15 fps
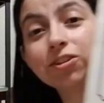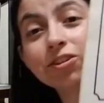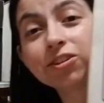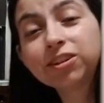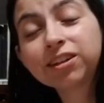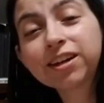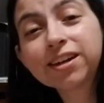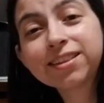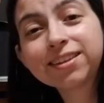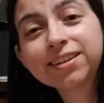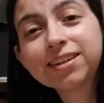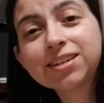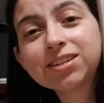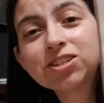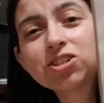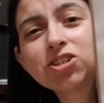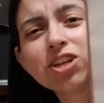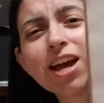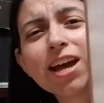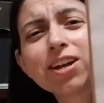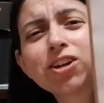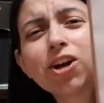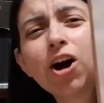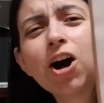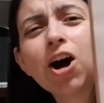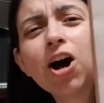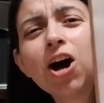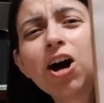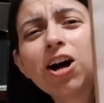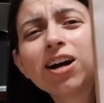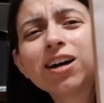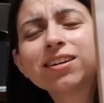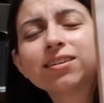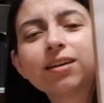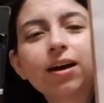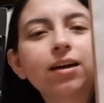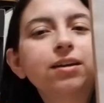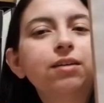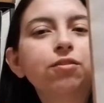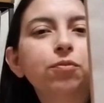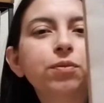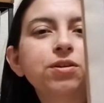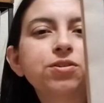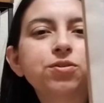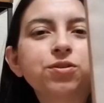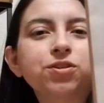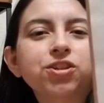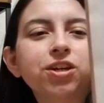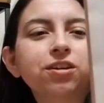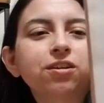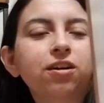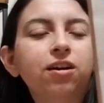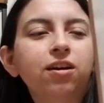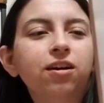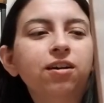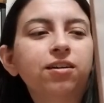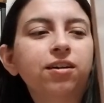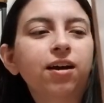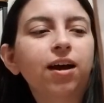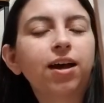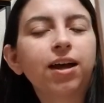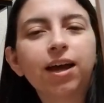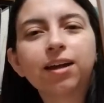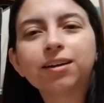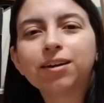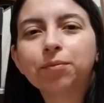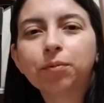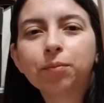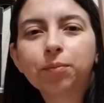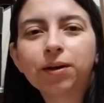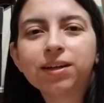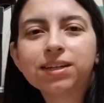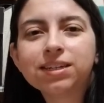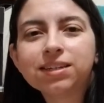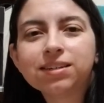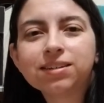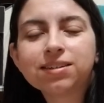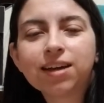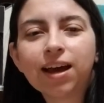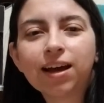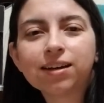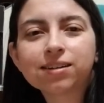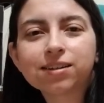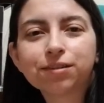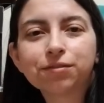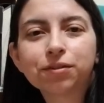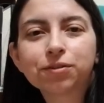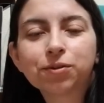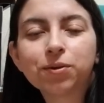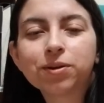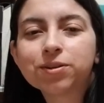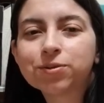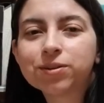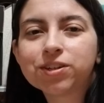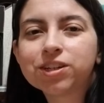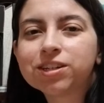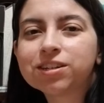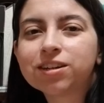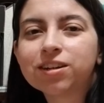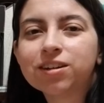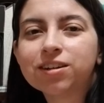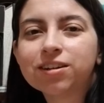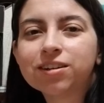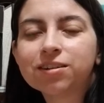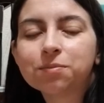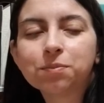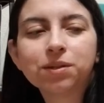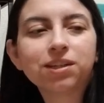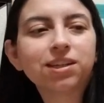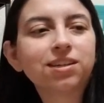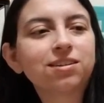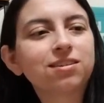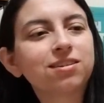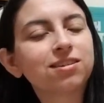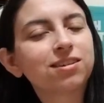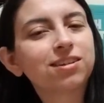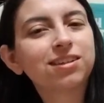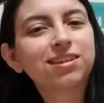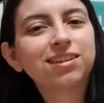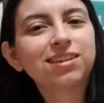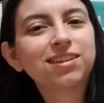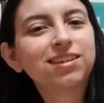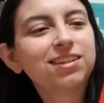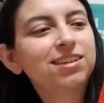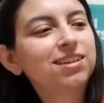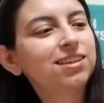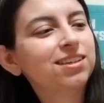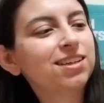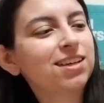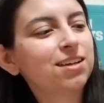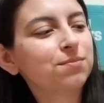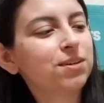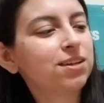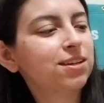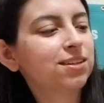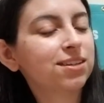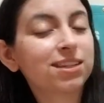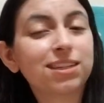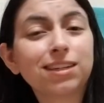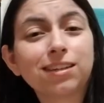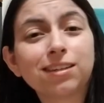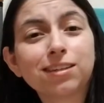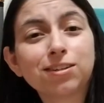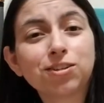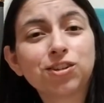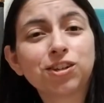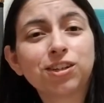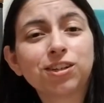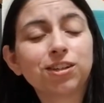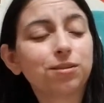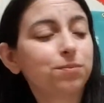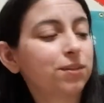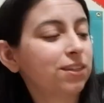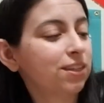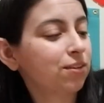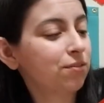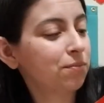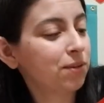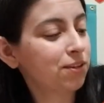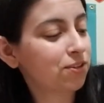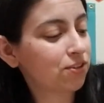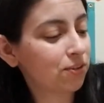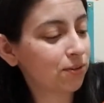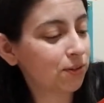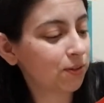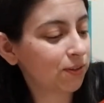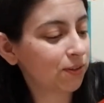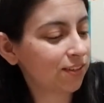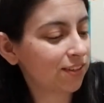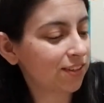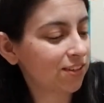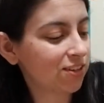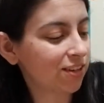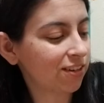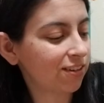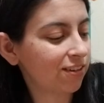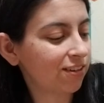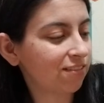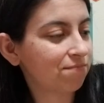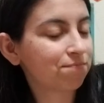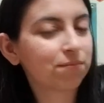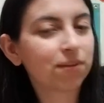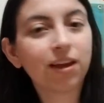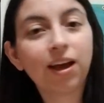Ooh, look at this. Gen Con! I never been to a Gen Con. I had a couple buddies ask if I was going to a Gen Con, but nah, man, can't this year, but it would be so cool to see a Gen Con.